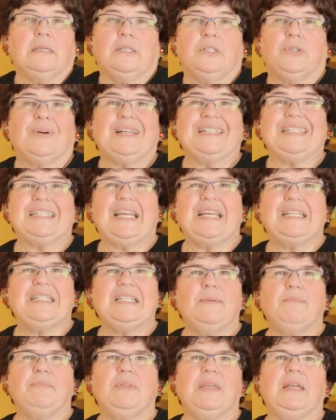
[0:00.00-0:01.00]
Do I say
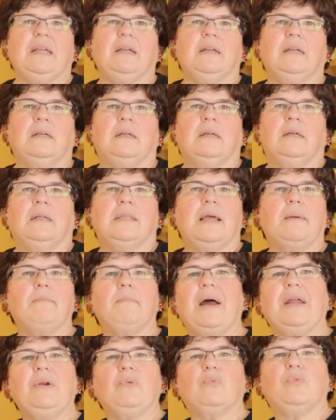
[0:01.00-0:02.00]
something that
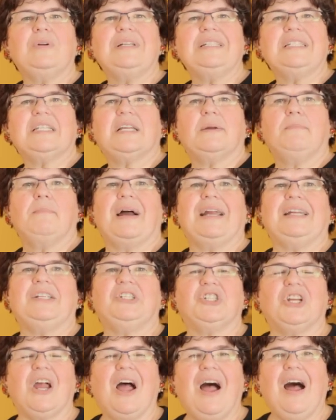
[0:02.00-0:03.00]
might risk my
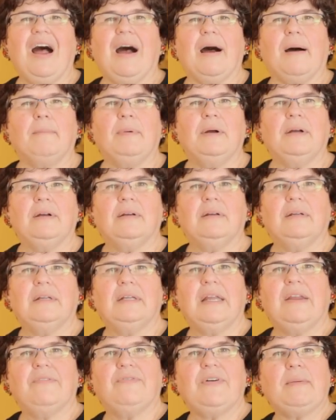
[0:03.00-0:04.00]
job
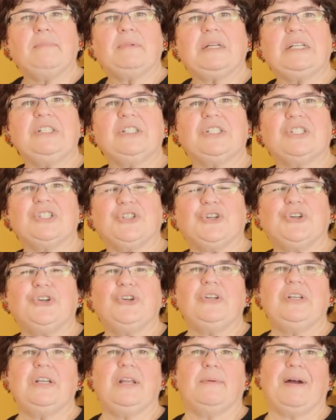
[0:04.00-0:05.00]
if I'm
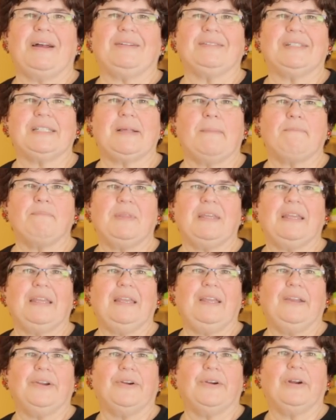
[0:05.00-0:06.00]
concerned about something
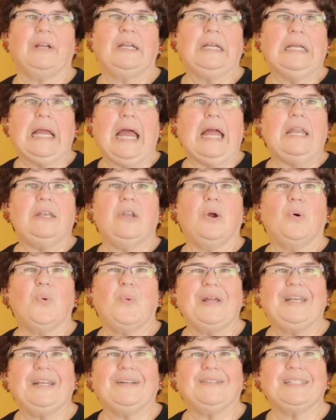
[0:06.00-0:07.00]
here and no
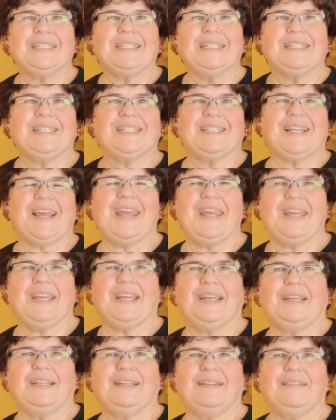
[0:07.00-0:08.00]
one else is
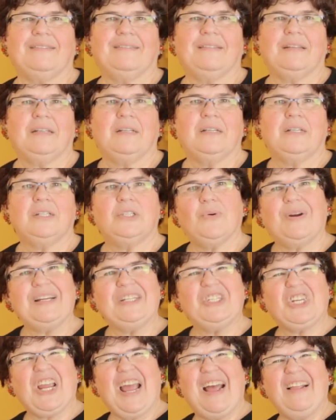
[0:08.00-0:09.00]
saying it? Do I
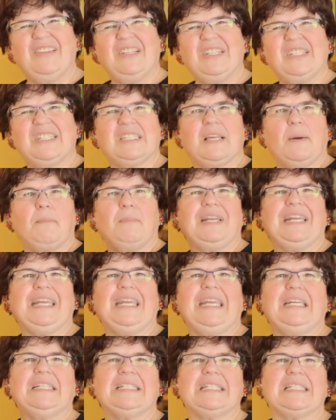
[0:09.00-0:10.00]
challenge somebody
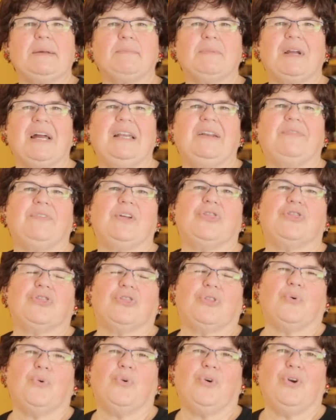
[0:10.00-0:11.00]
in some kind of
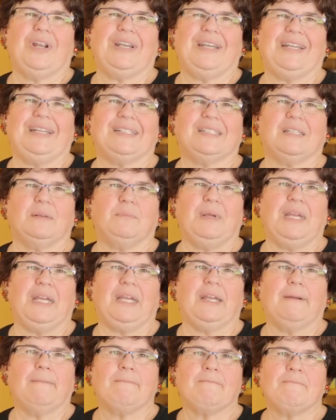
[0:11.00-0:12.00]
authority to
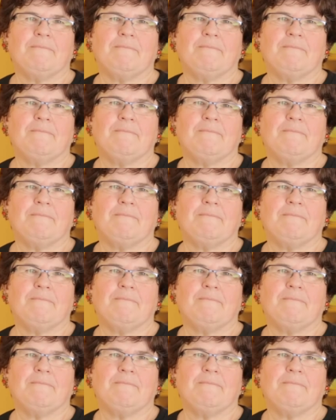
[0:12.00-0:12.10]
me?